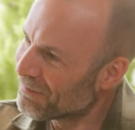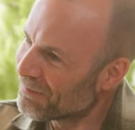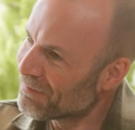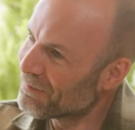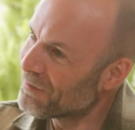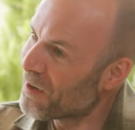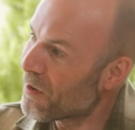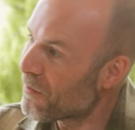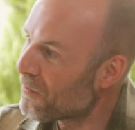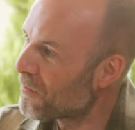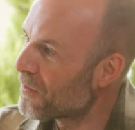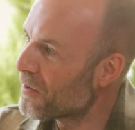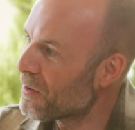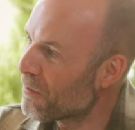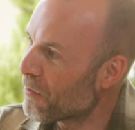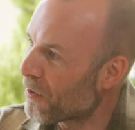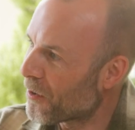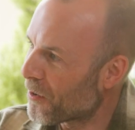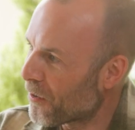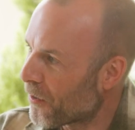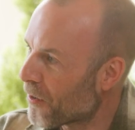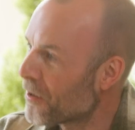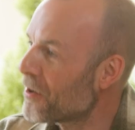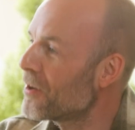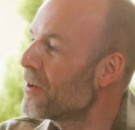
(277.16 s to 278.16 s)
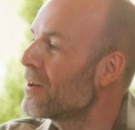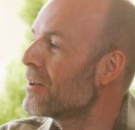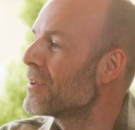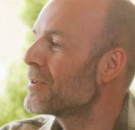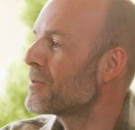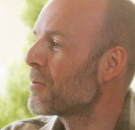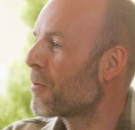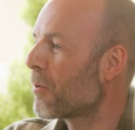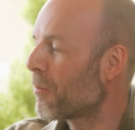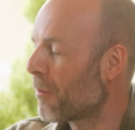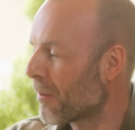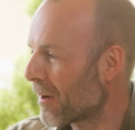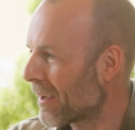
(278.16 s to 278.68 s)
roughly what order
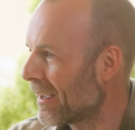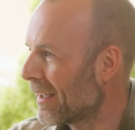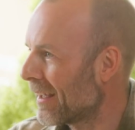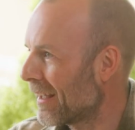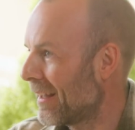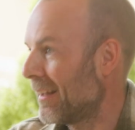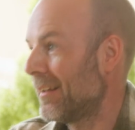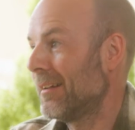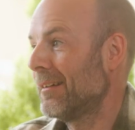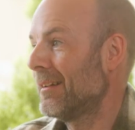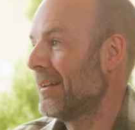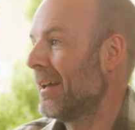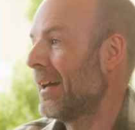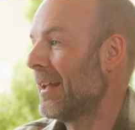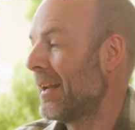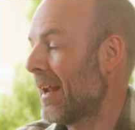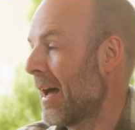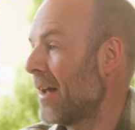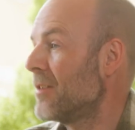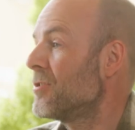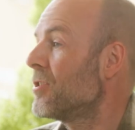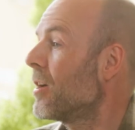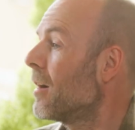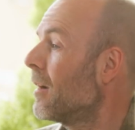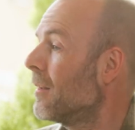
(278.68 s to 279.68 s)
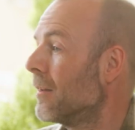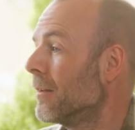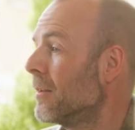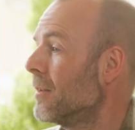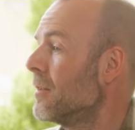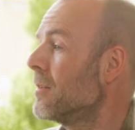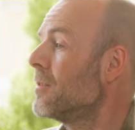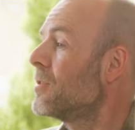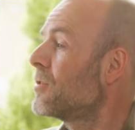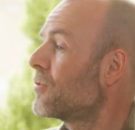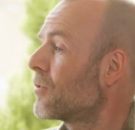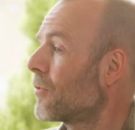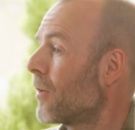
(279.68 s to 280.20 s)
because we're working in an agile
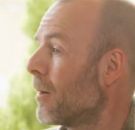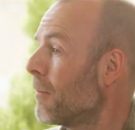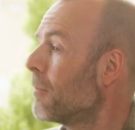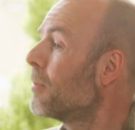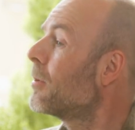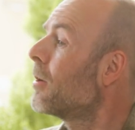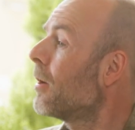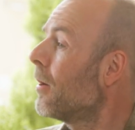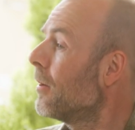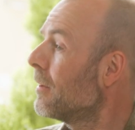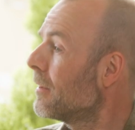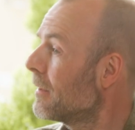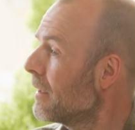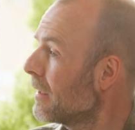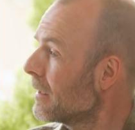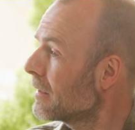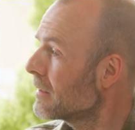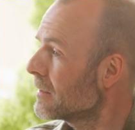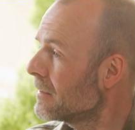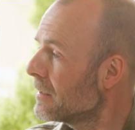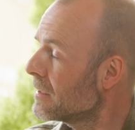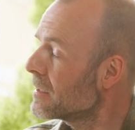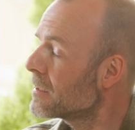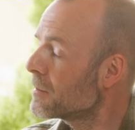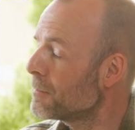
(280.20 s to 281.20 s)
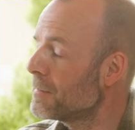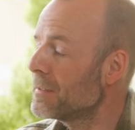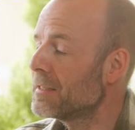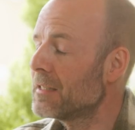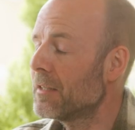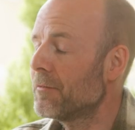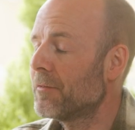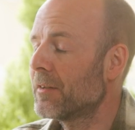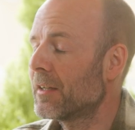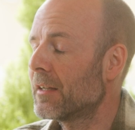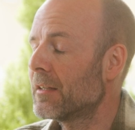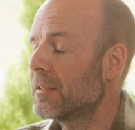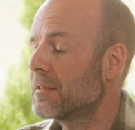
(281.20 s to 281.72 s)
and scrum context in this mm-hmm.
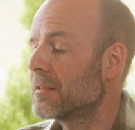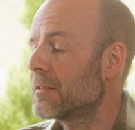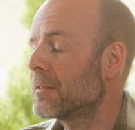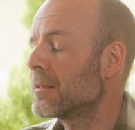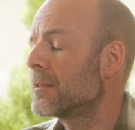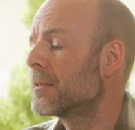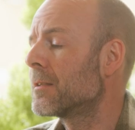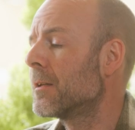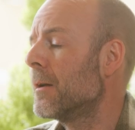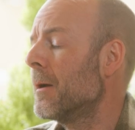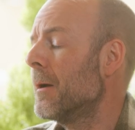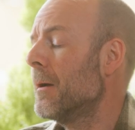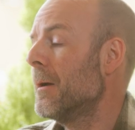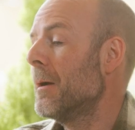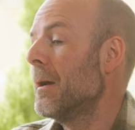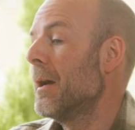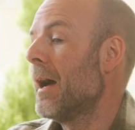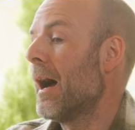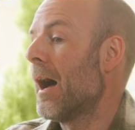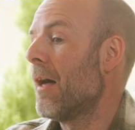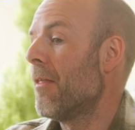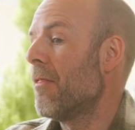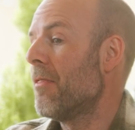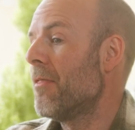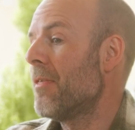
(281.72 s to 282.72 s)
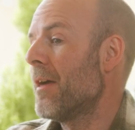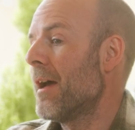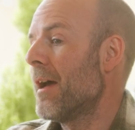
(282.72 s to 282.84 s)
specific instance and